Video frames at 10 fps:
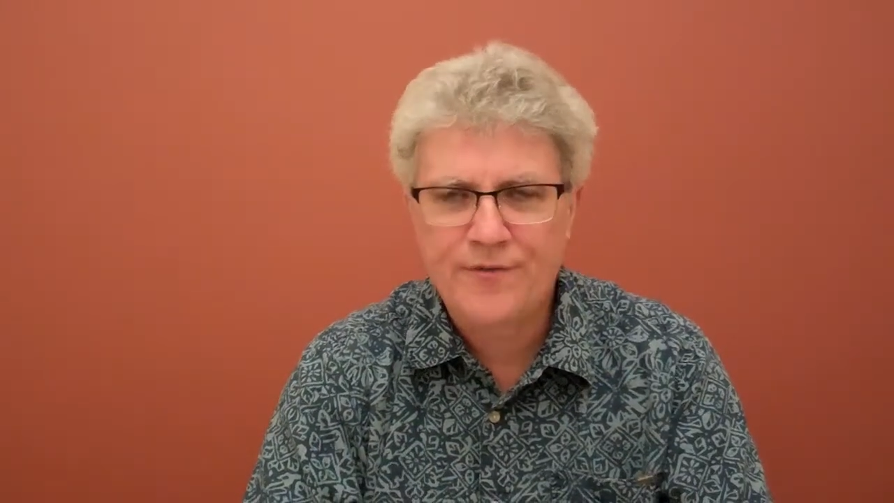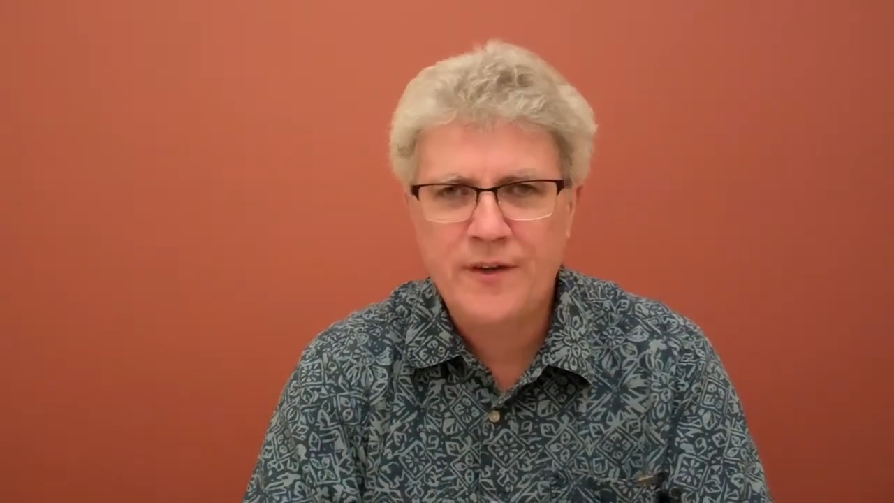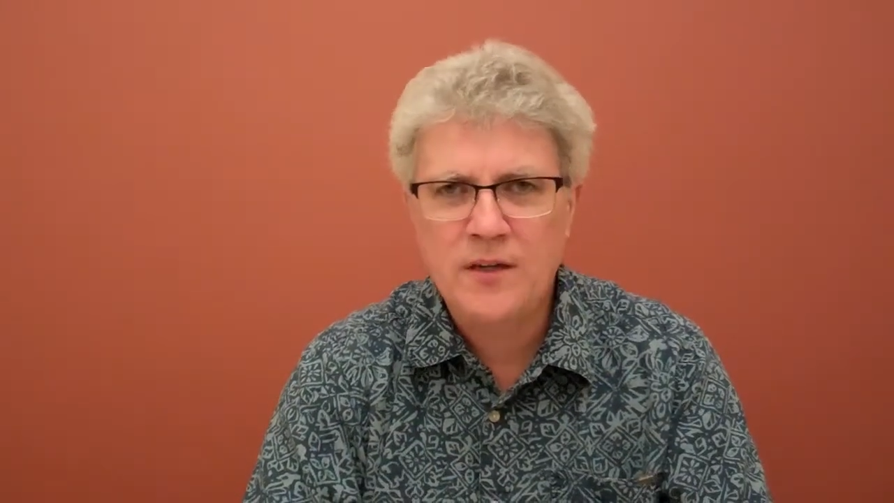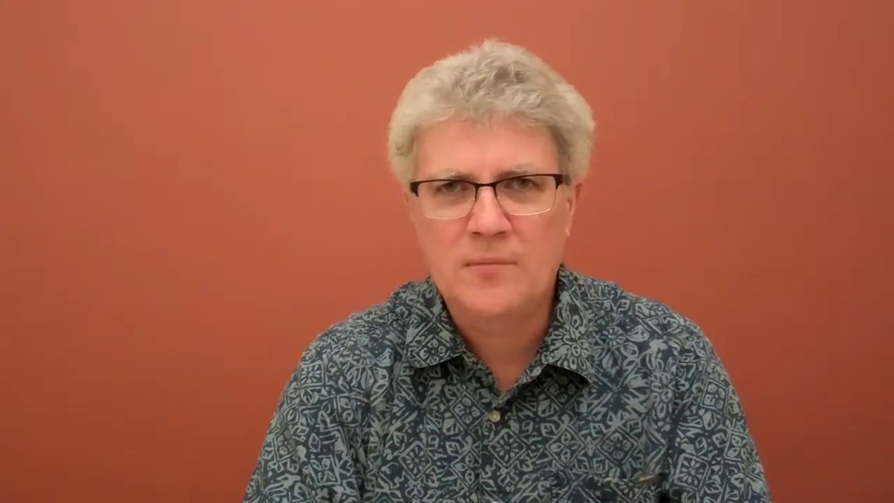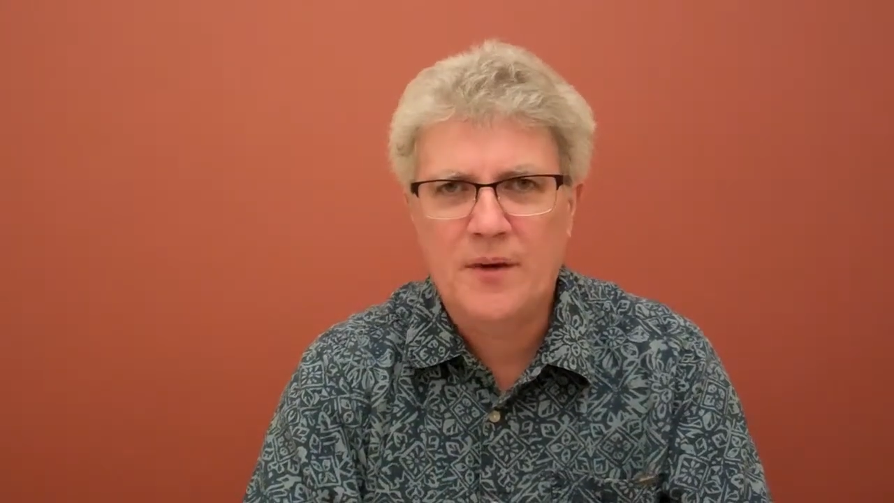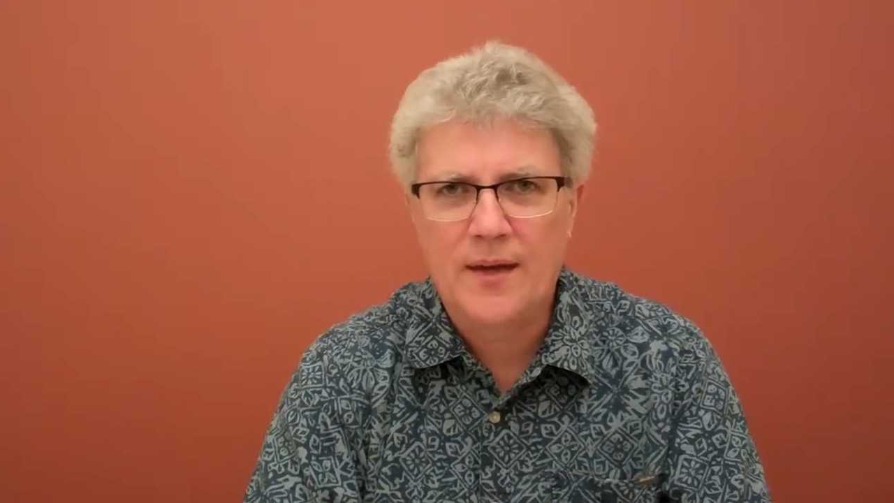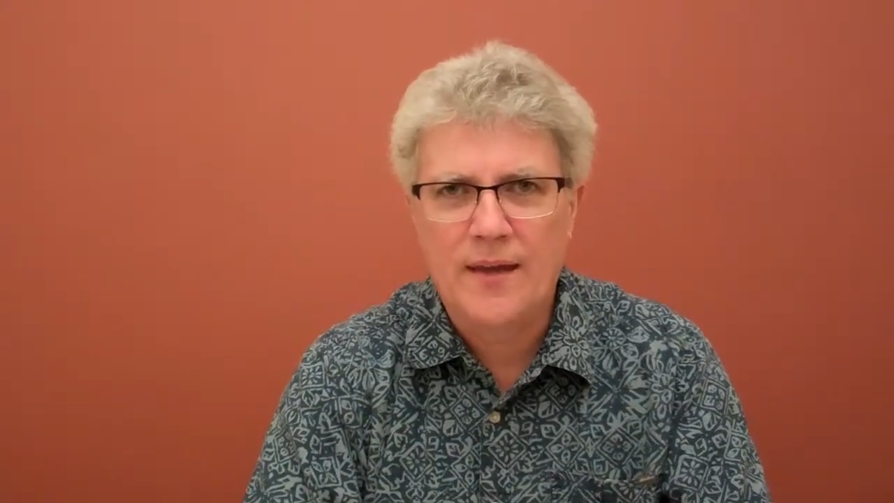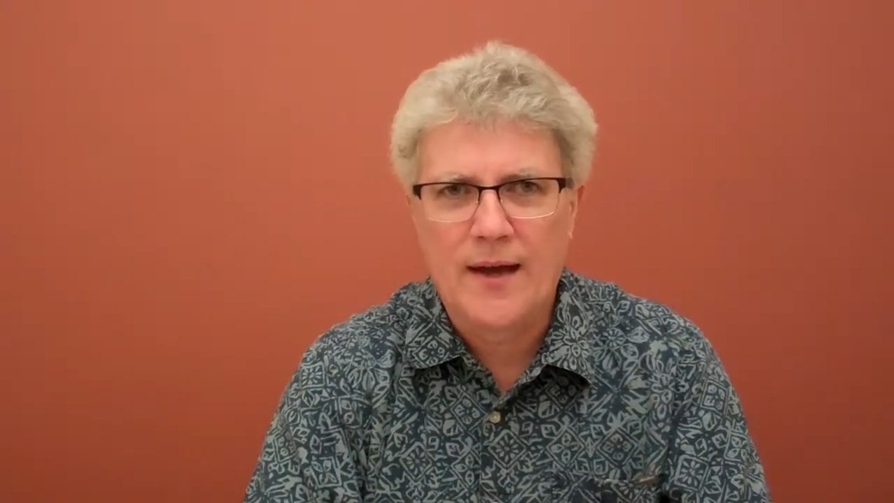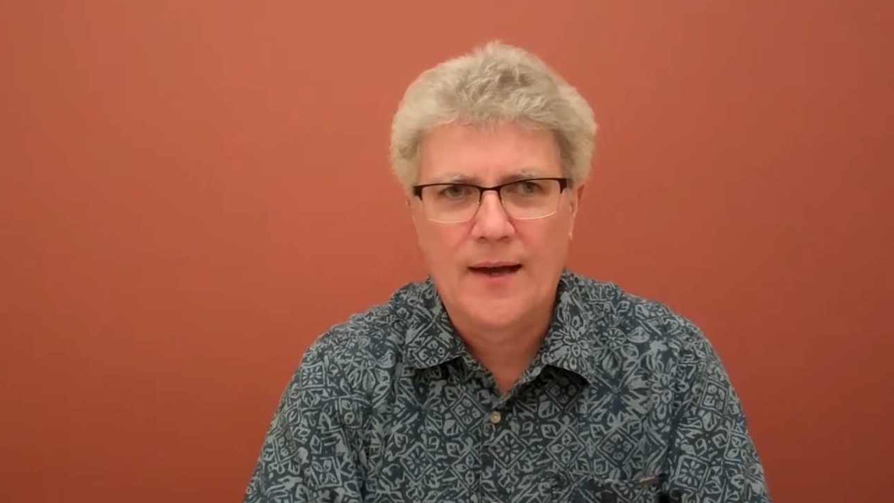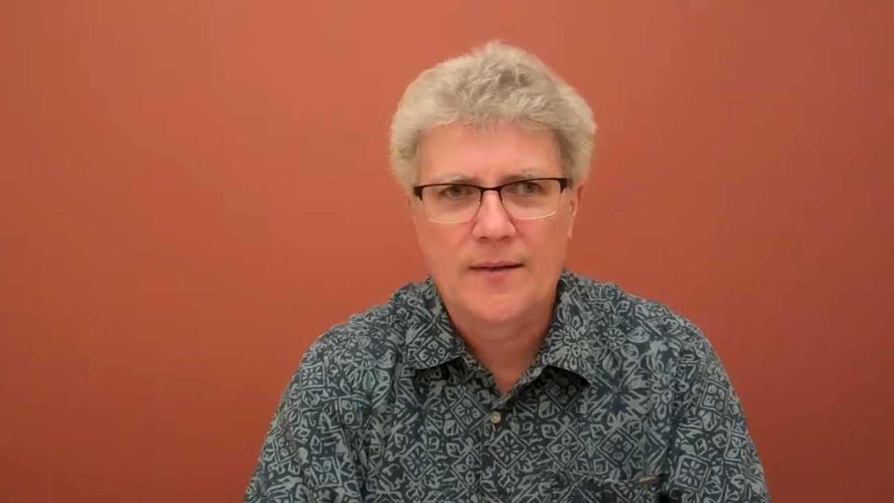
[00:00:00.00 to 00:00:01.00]
offended by
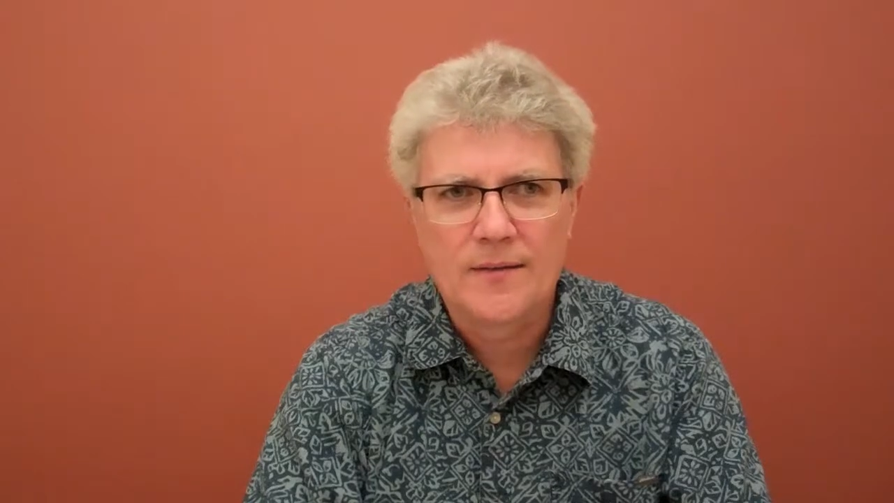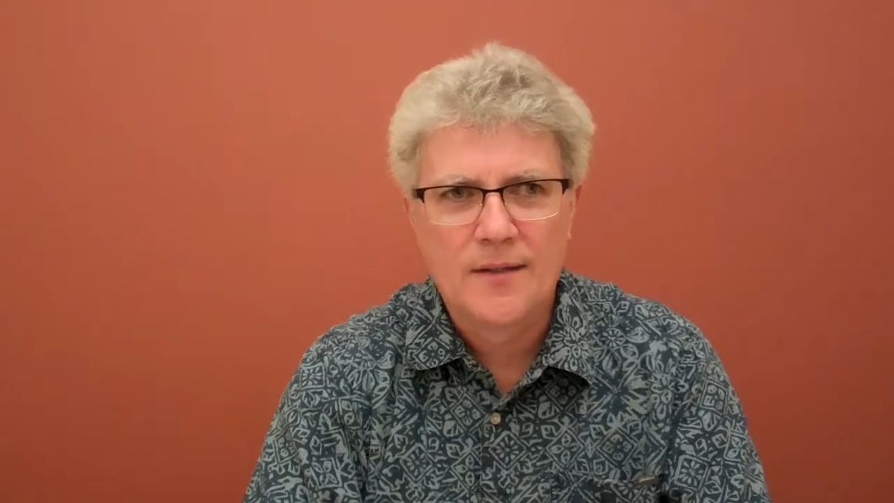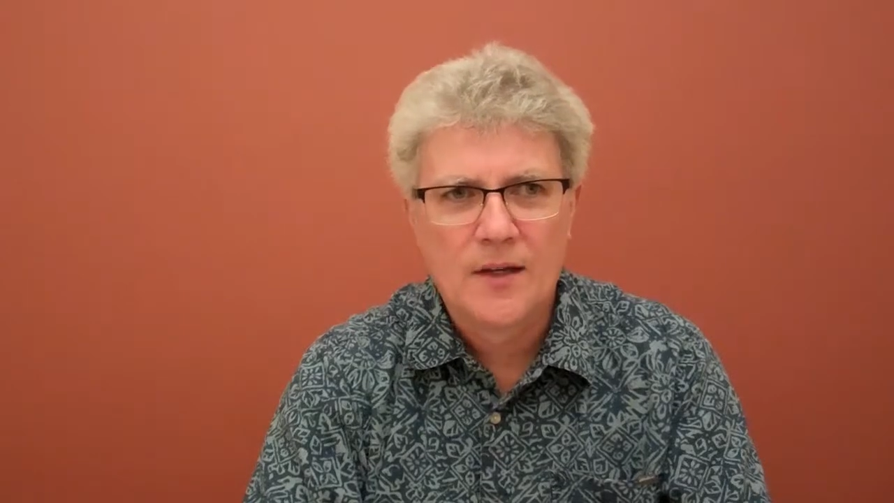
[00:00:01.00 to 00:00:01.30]
that?